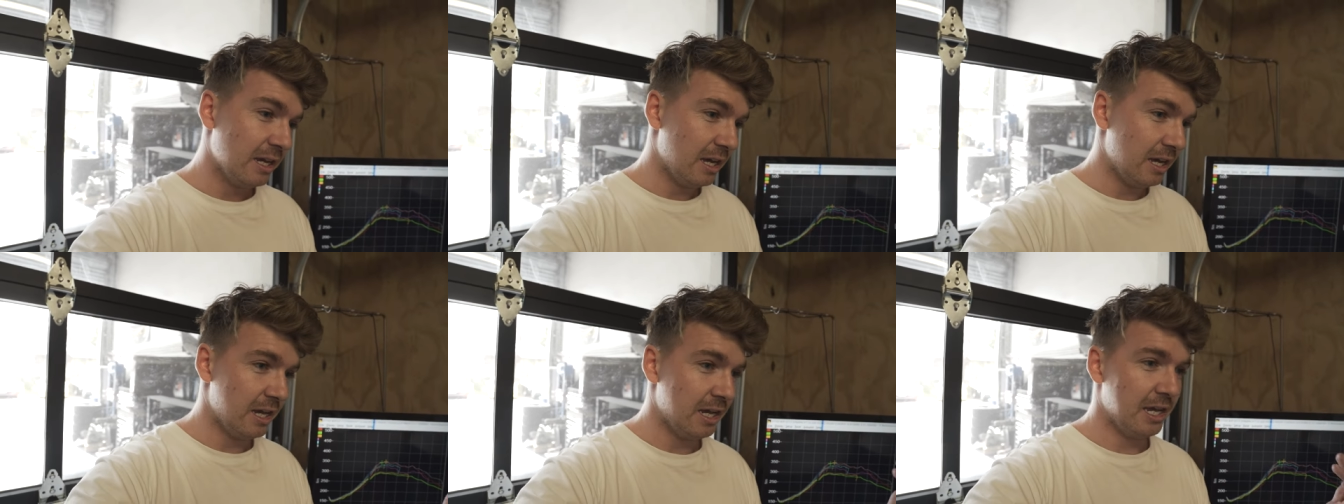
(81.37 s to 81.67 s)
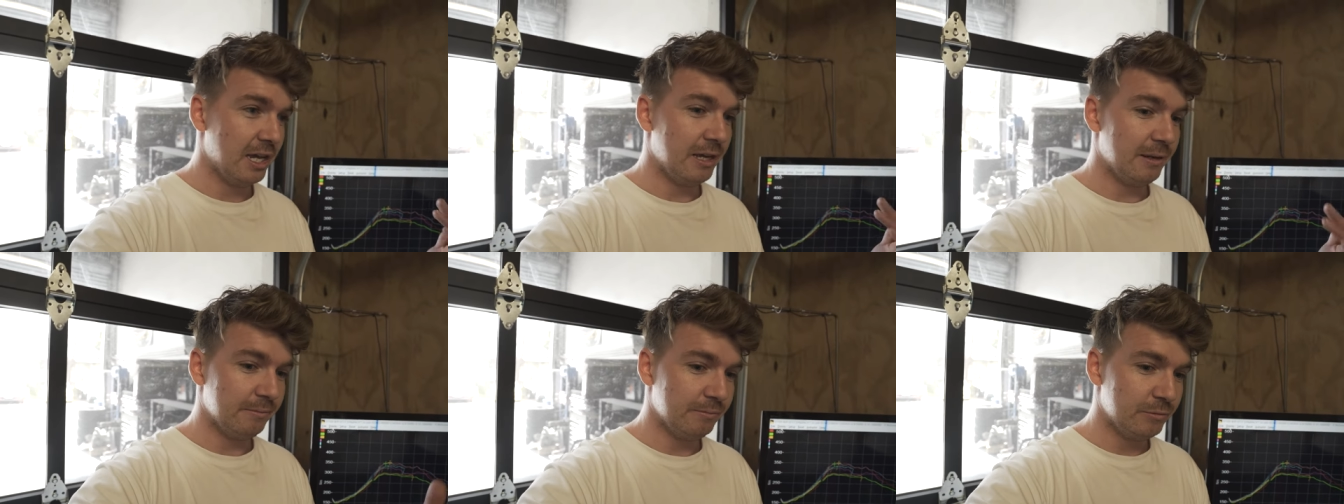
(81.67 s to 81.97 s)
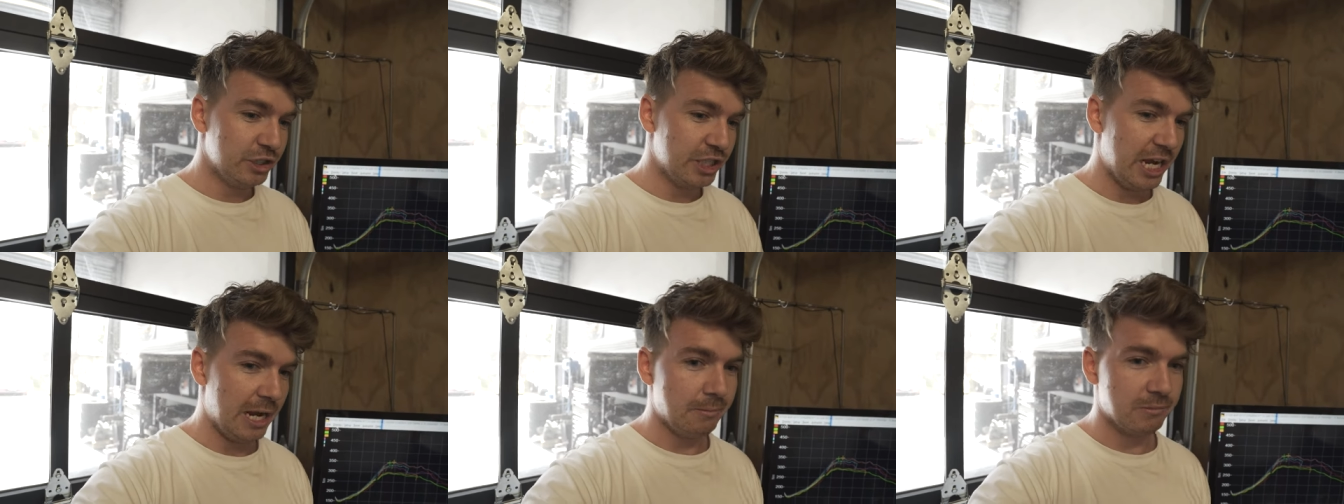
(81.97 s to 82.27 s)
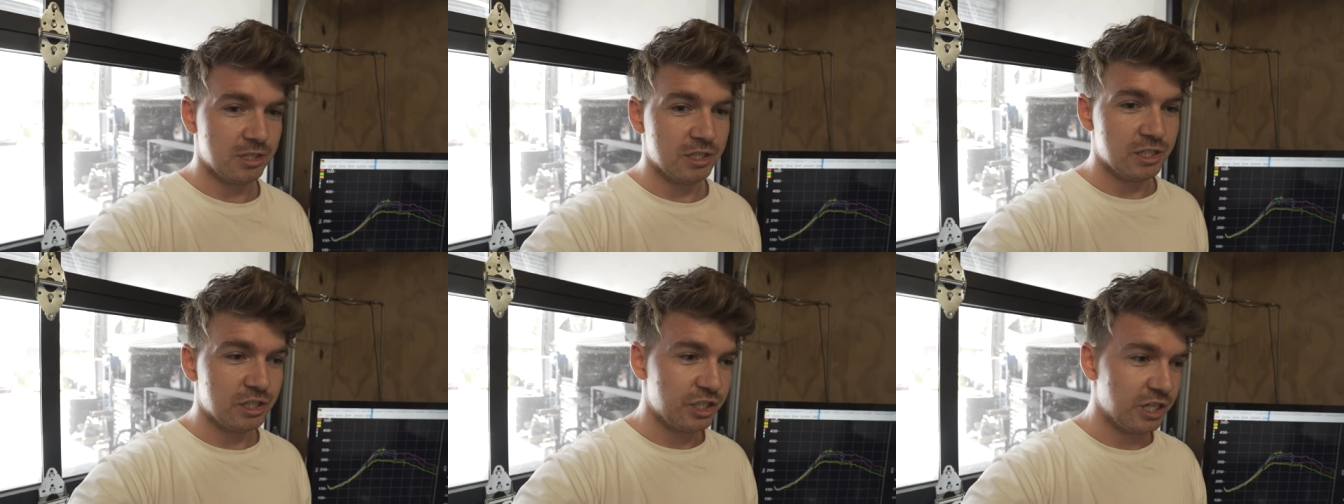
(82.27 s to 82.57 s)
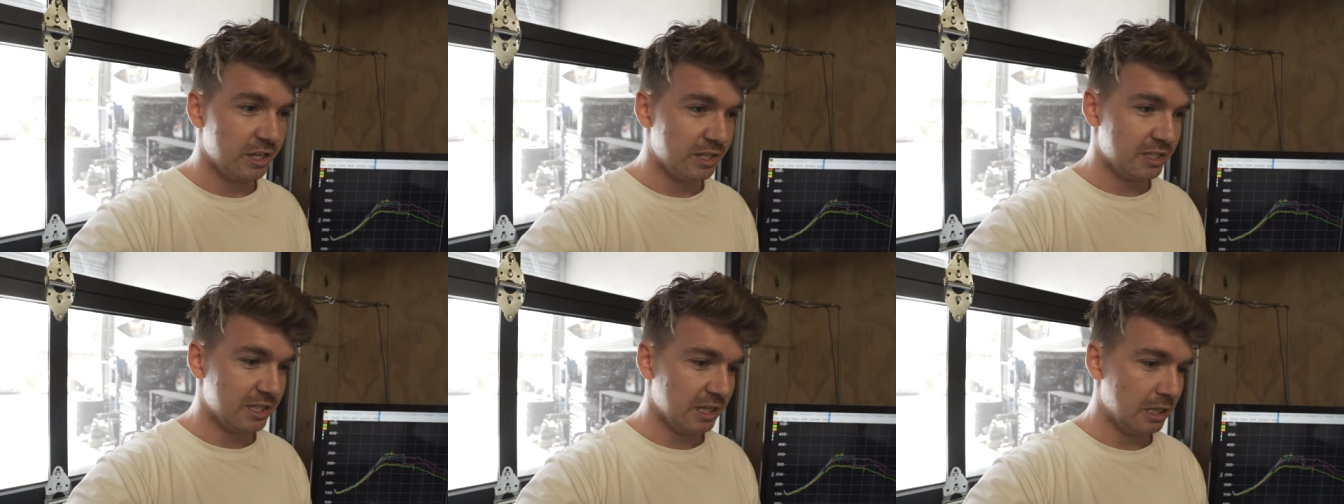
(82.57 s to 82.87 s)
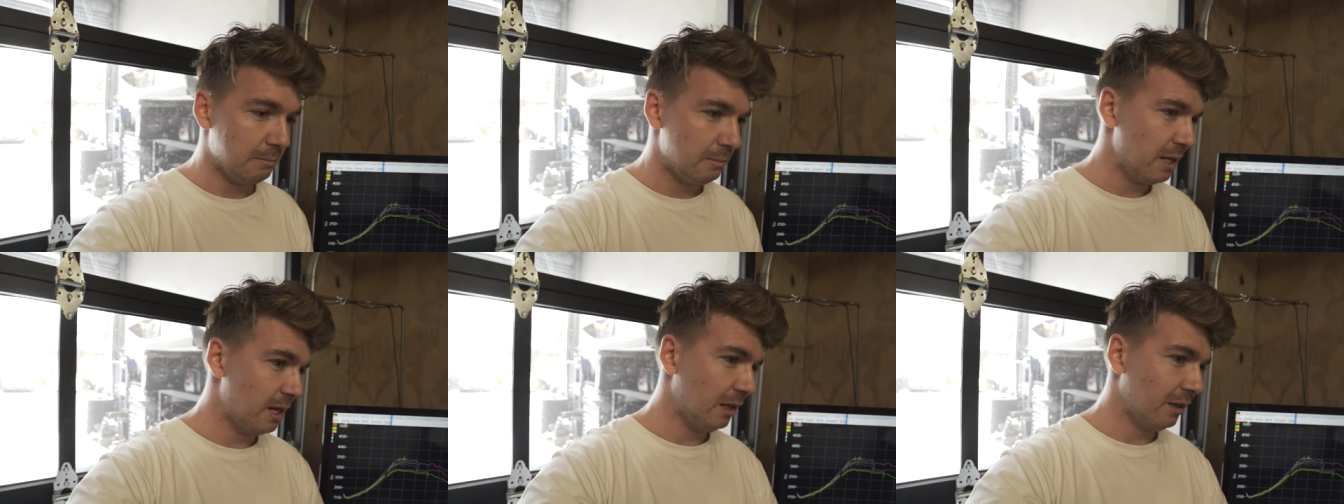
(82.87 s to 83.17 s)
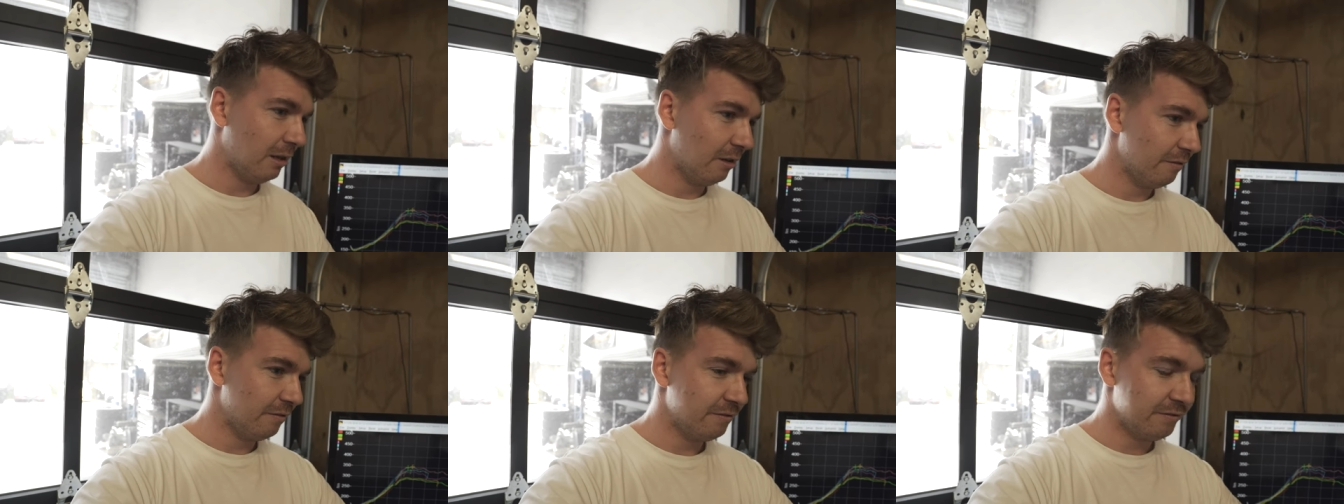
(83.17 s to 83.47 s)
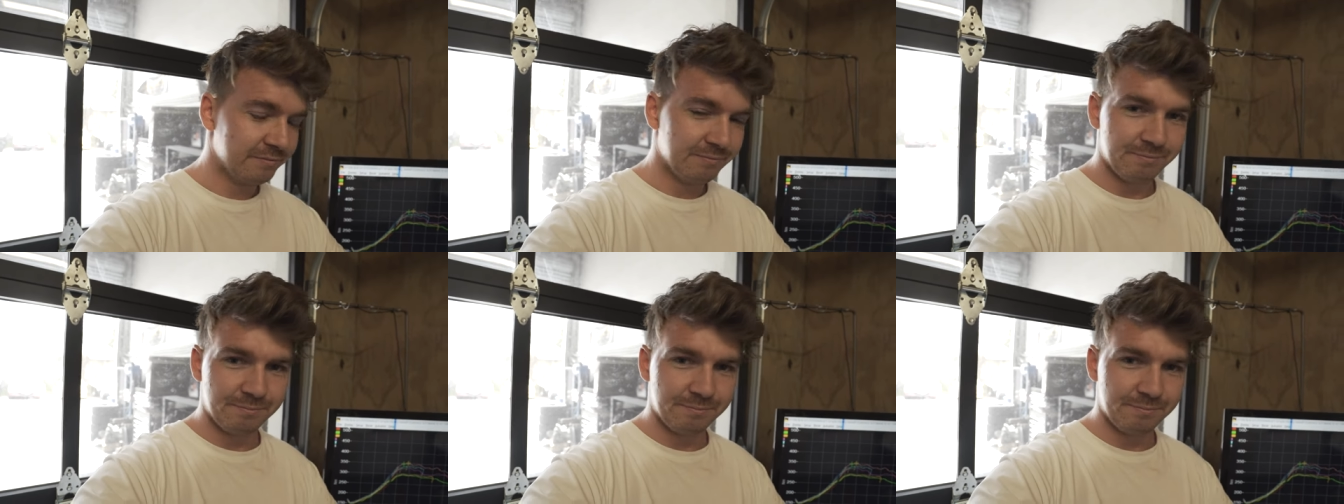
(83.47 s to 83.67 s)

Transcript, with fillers: Um, James is just in the middle of